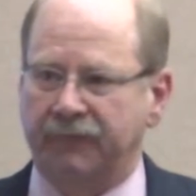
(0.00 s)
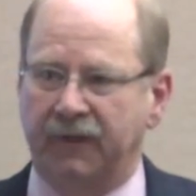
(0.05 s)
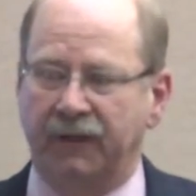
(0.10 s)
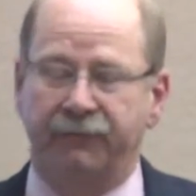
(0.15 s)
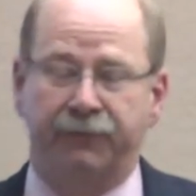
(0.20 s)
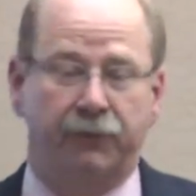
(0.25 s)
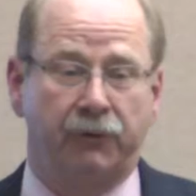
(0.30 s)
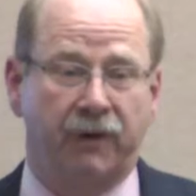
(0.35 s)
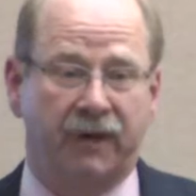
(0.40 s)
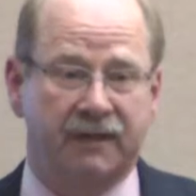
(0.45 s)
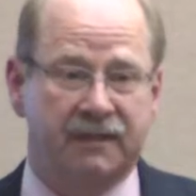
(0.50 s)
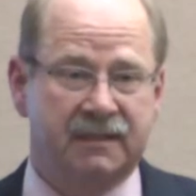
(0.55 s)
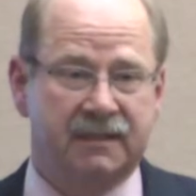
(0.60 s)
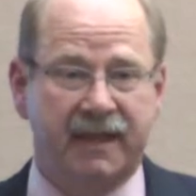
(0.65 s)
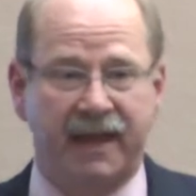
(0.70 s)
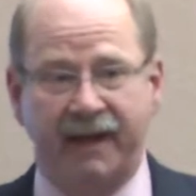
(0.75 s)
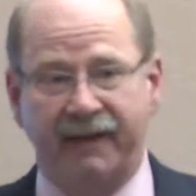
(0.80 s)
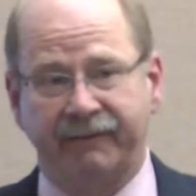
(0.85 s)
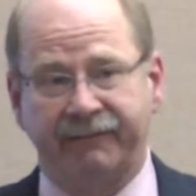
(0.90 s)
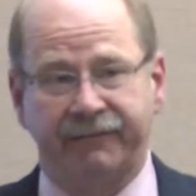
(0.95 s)
If you're on
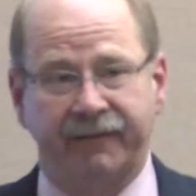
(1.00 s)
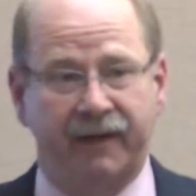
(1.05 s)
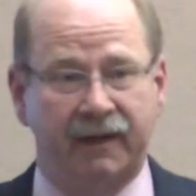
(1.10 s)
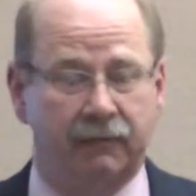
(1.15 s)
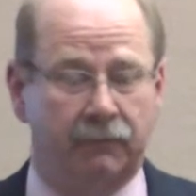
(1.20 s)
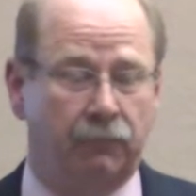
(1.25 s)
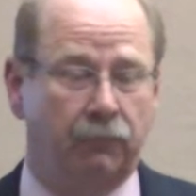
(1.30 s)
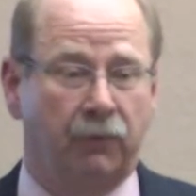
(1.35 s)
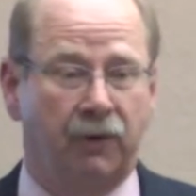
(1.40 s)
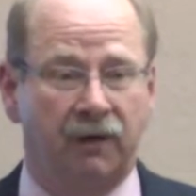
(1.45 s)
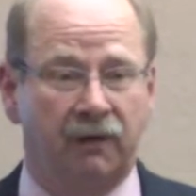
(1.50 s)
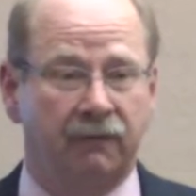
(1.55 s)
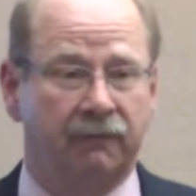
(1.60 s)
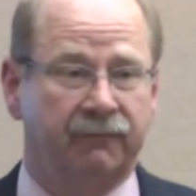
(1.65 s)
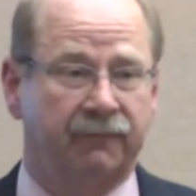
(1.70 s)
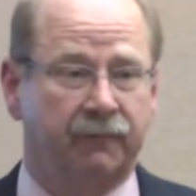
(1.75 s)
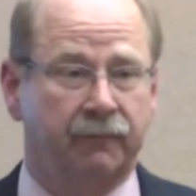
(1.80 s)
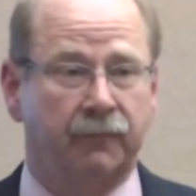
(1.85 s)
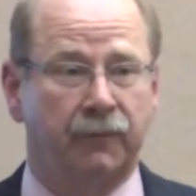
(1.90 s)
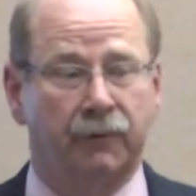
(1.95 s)
staff at one
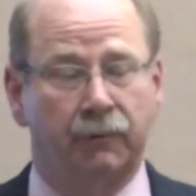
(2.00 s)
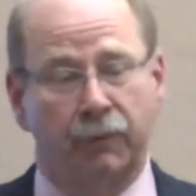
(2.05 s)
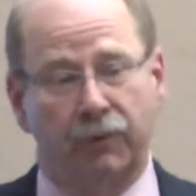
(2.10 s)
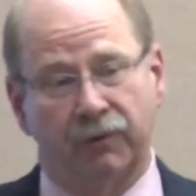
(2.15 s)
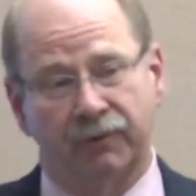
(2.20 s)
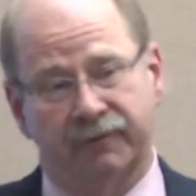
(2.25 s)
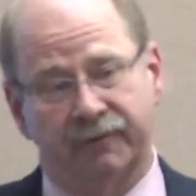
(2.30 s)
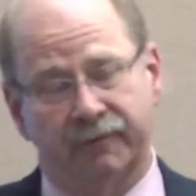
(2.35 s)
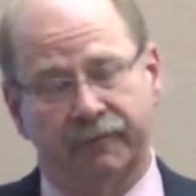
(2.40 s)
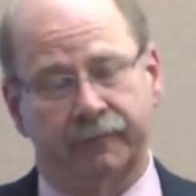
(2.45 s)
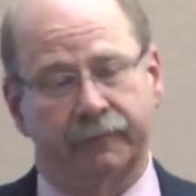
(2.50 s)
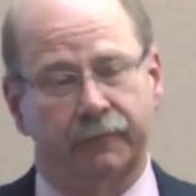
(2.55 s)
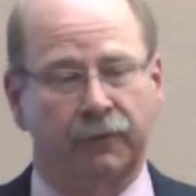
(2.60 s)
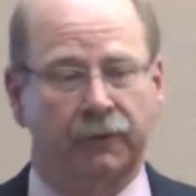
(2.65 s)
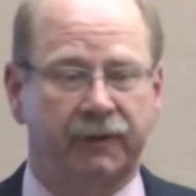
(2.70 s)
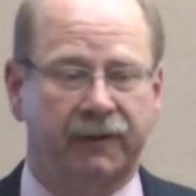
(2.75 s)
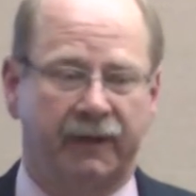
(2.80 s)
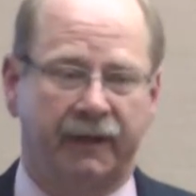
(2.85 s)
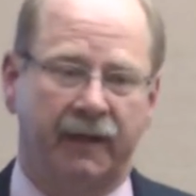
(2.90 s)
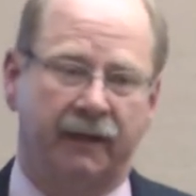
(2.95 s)
of them or both of them,
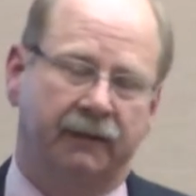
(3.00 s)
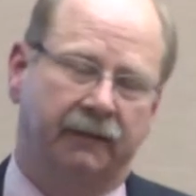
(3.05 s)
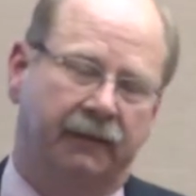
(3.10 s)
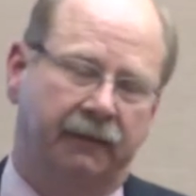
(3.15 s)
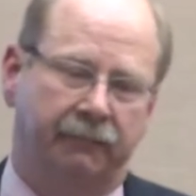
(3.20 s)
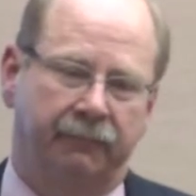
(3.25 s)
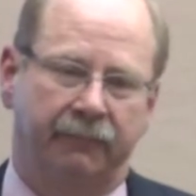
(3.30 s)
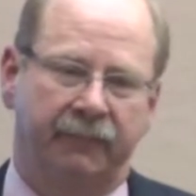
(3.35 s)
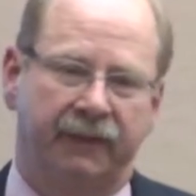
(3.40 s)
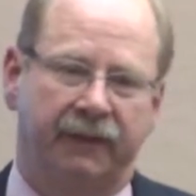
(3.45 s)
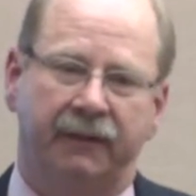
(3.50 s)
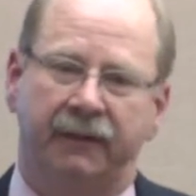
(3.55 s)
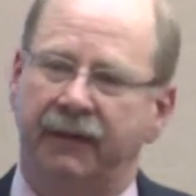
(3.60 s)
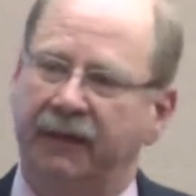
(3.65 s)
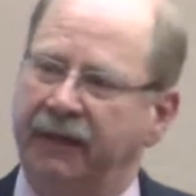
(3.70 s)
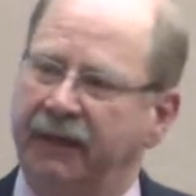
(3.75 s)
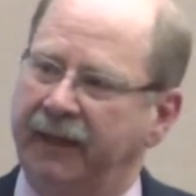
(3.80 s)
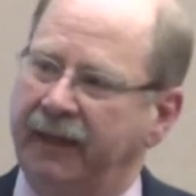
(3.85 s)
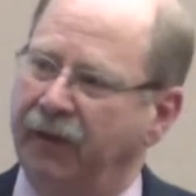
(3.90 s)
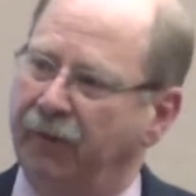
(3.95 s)
okay, that's going to be
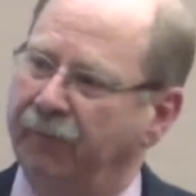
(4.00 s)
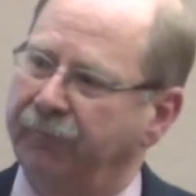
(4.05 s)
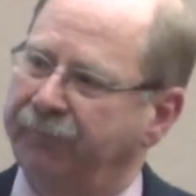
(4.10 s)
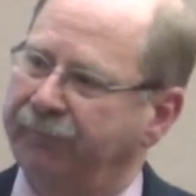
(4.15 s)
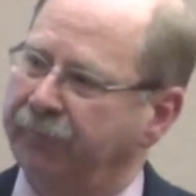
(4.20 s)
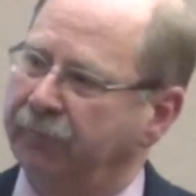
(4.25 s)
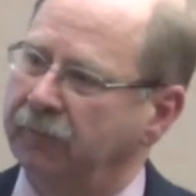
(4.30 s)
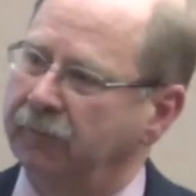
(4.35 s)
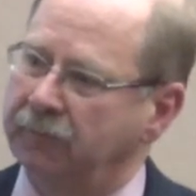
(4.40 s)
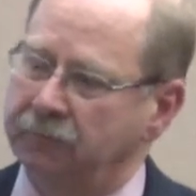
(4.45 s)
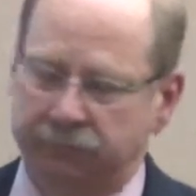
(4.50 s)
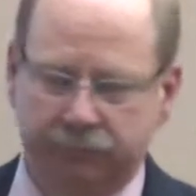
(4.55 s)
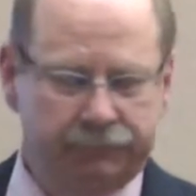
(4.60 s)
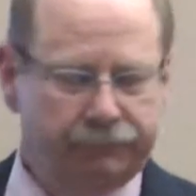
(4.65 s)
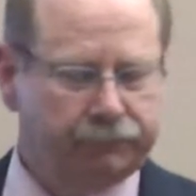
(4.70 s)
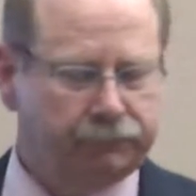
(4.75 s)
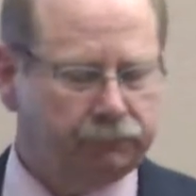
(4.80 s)
helpful.